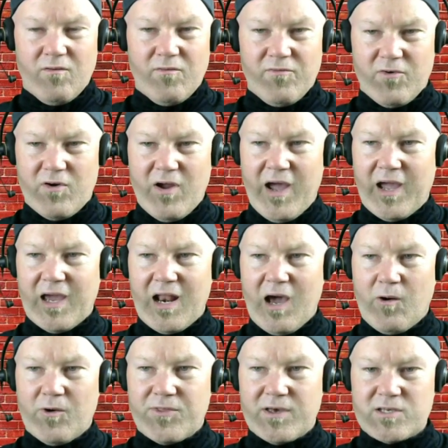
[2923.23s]
for hanging
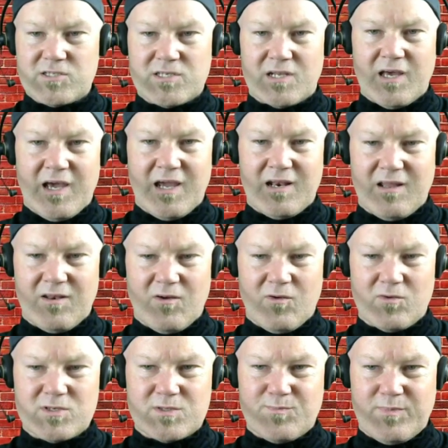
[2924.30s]
out with us tonight. I know
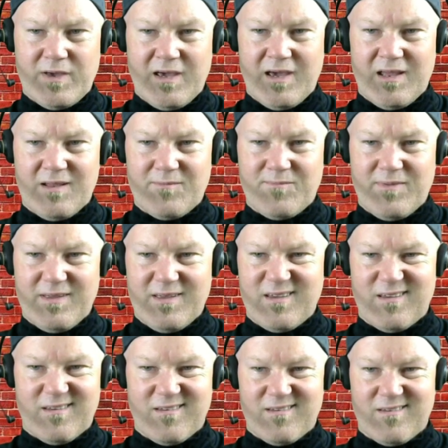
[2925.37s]
it was bad.
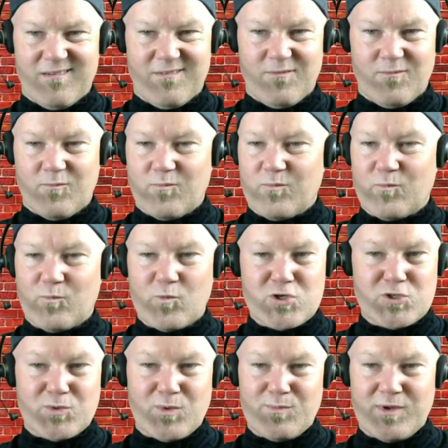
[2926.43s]

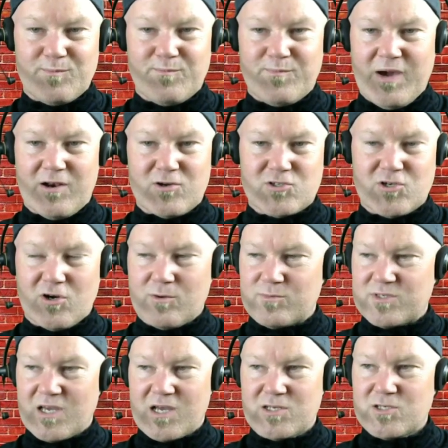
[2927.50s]
Wish it would be better
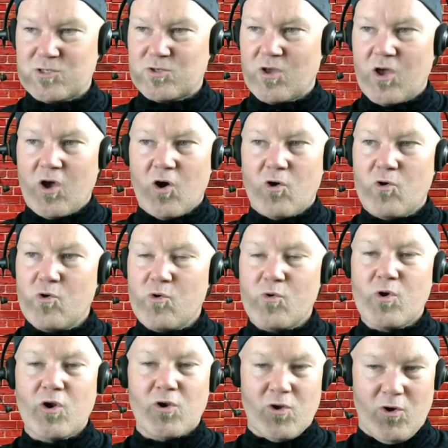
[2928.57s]
circumstances.
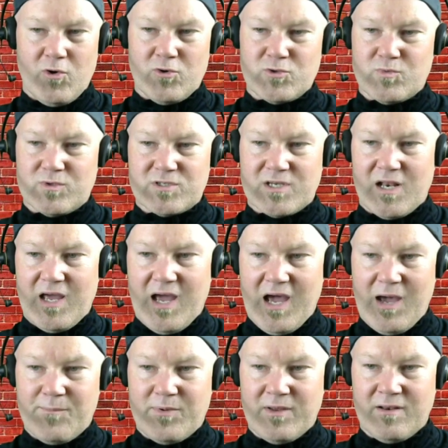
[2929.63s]
Who knows what's going to
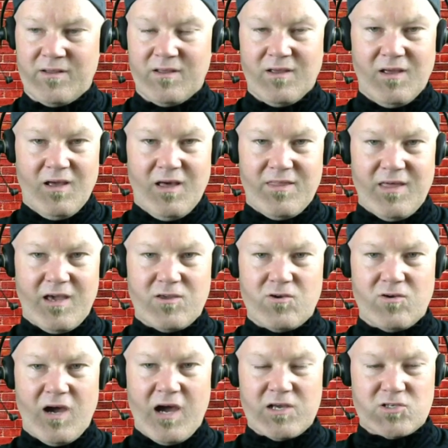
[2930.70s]
happen? Thank
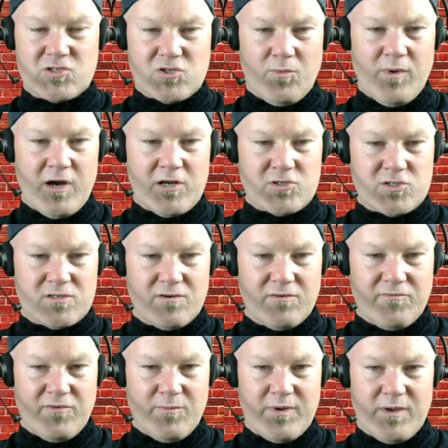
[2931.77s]
you guys so much
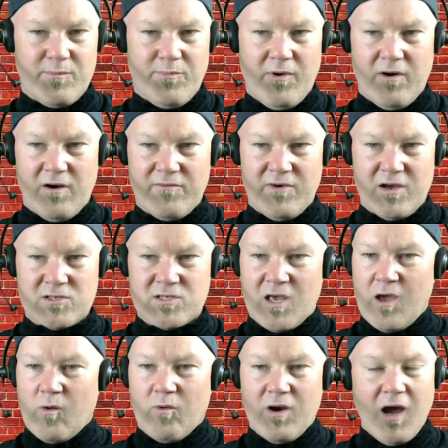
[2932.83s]
for being part of us.
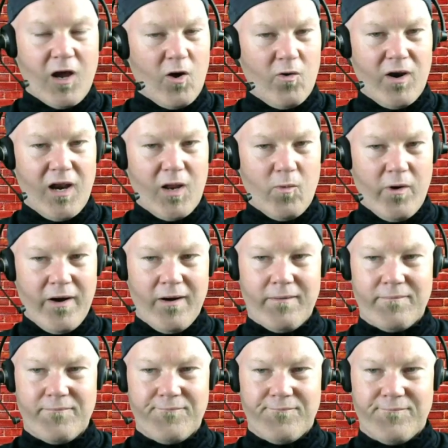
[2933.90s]
We're not going anywhere.